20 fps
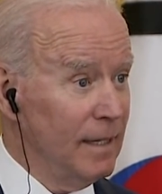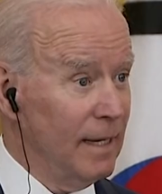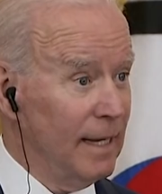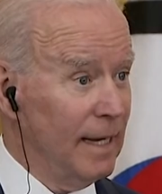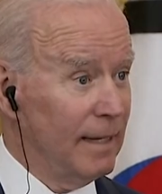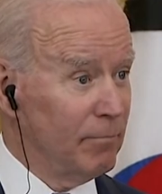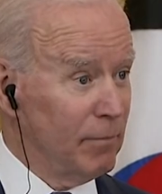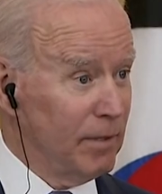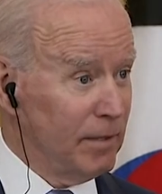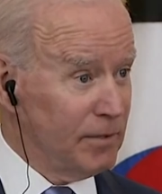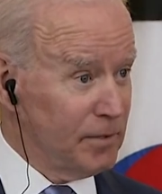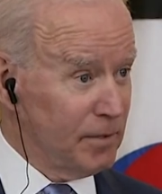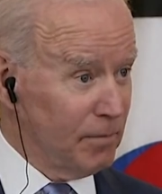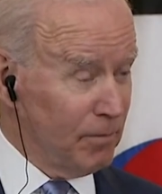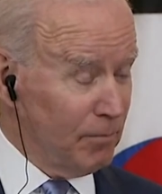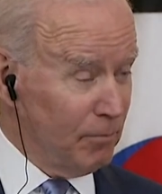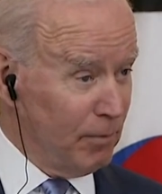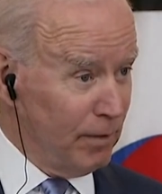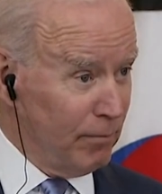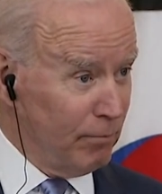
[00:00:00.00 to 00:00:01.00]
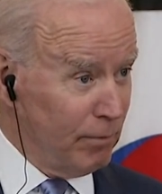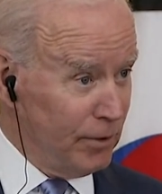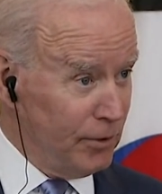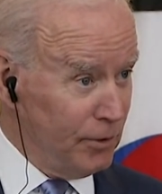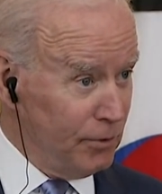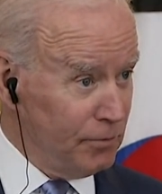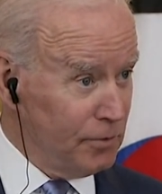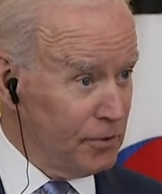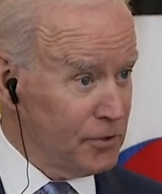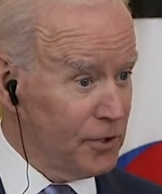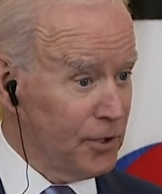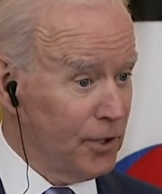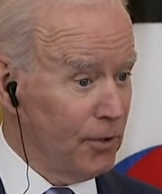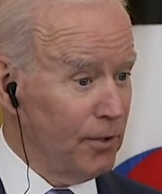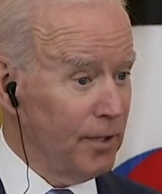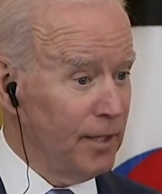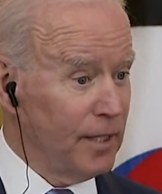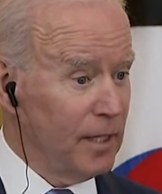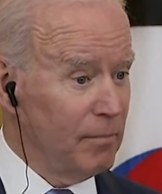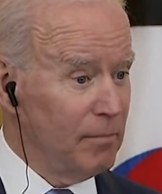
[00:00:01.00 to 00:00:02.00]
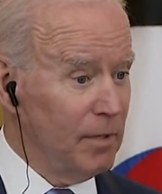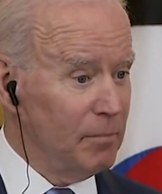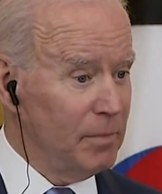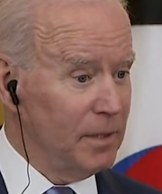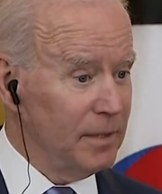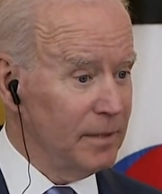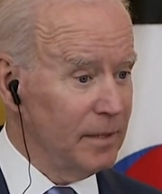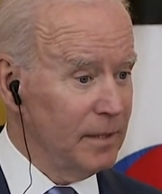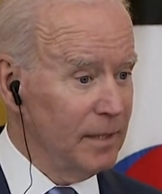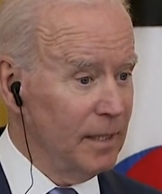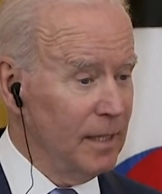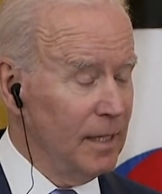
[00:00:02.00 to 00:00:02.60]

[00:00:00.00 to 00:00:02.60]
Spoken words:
and we renewed the security commitment,